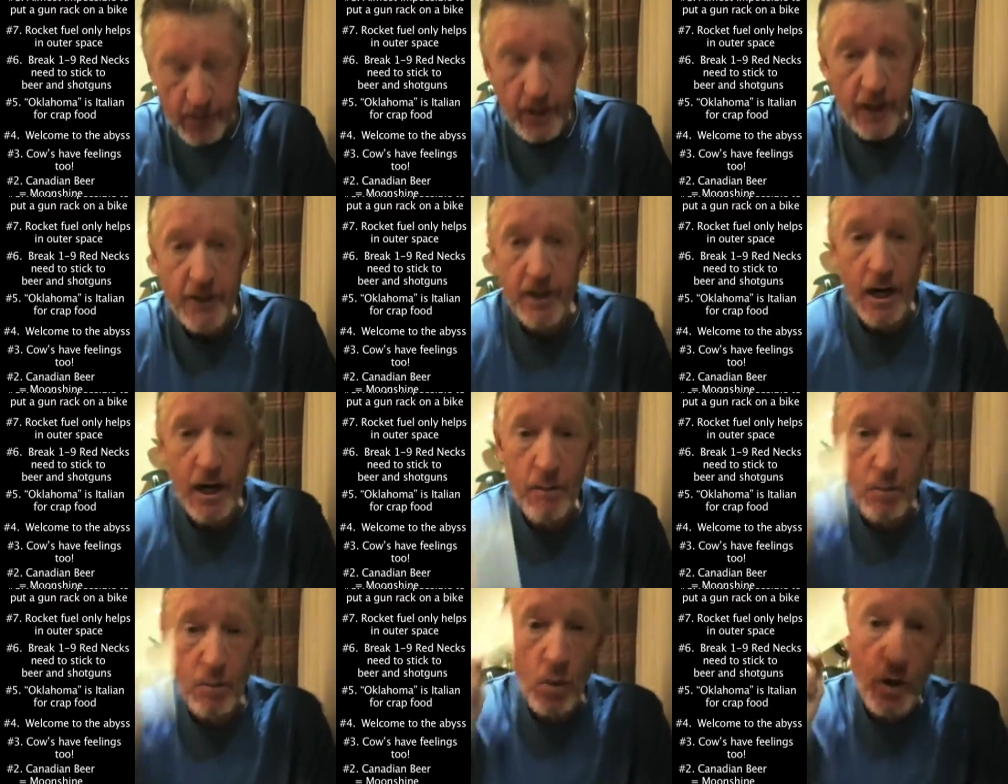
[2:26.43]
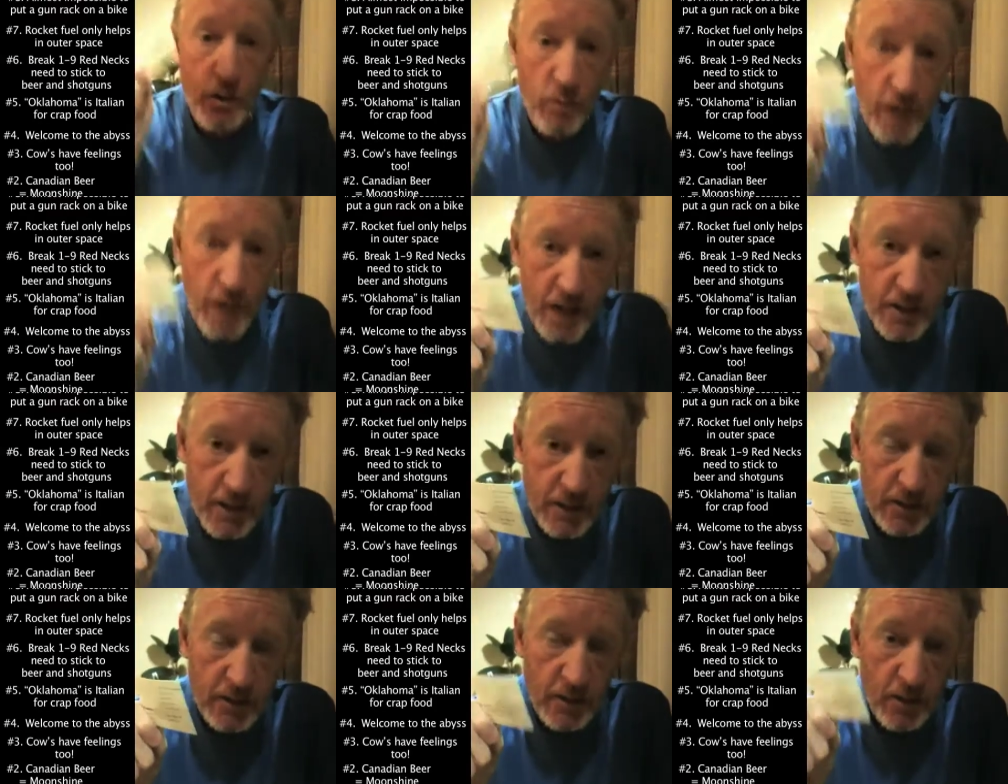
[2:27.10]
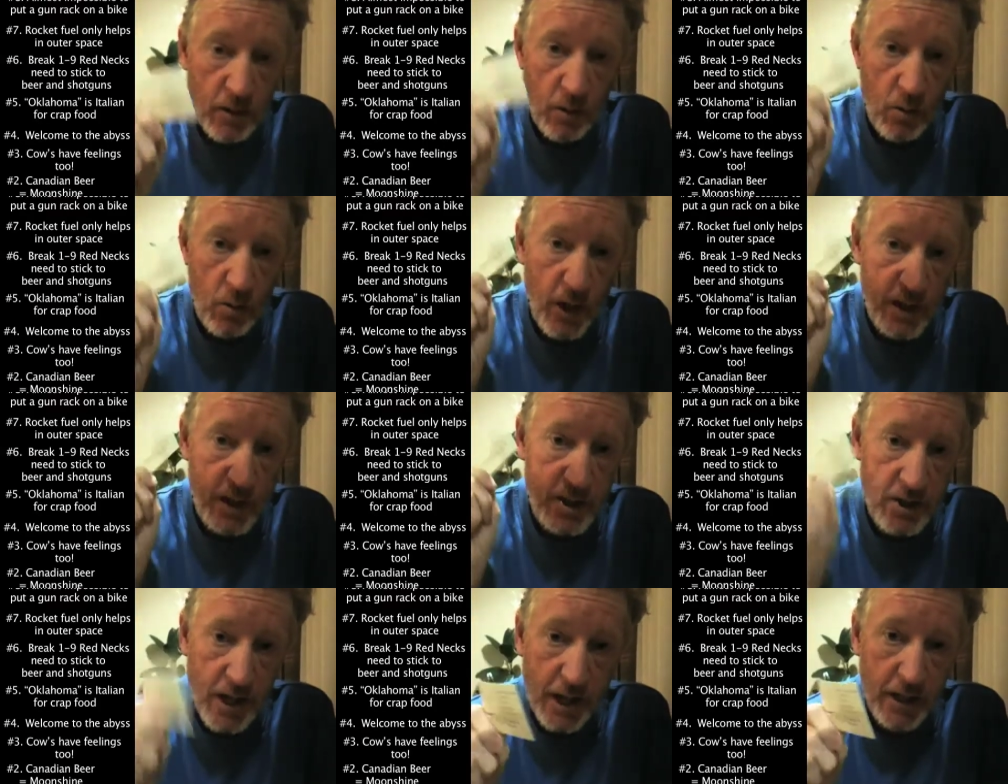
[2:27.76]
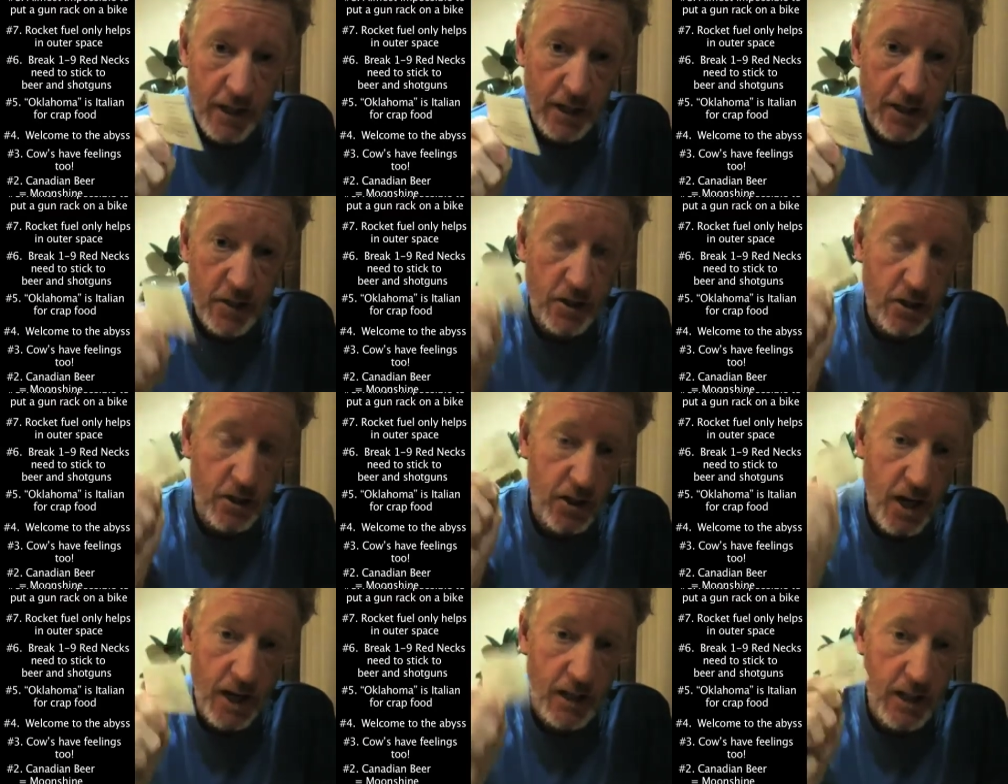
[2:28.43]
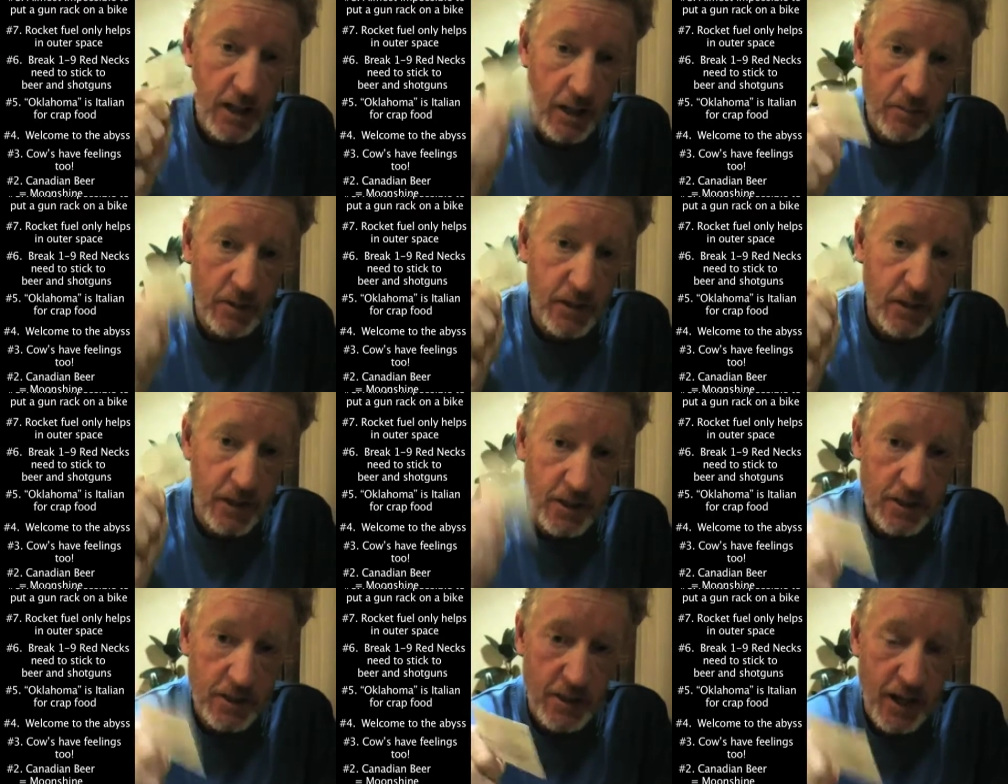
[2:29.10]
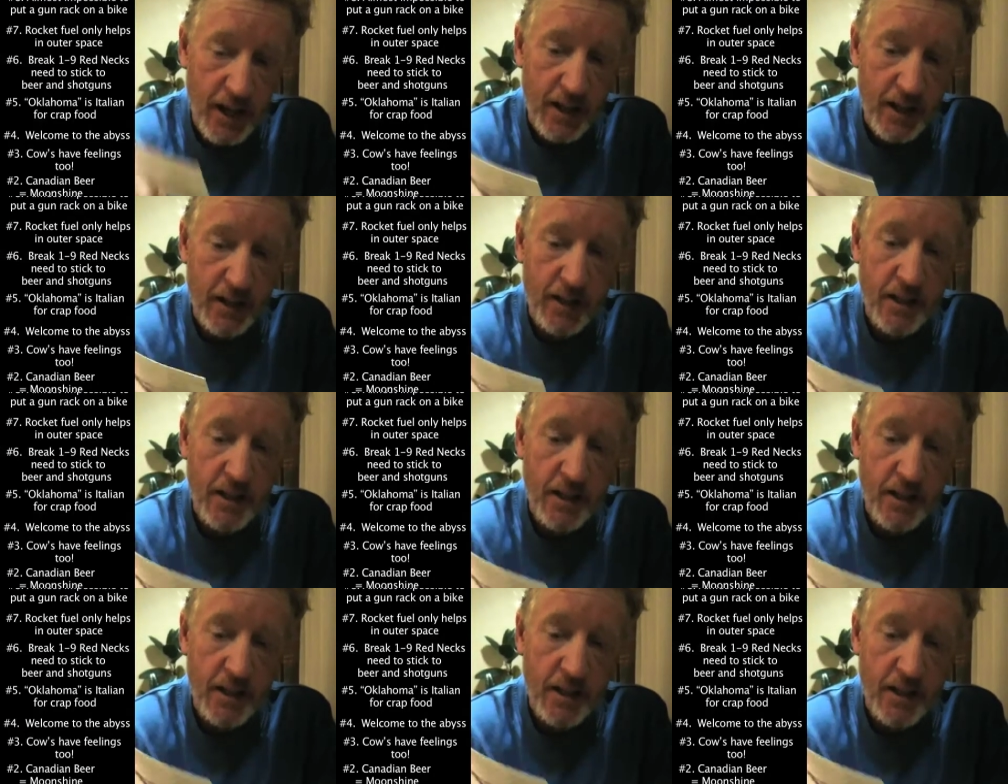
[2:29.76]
And the number one reason why cyclists should not come to this state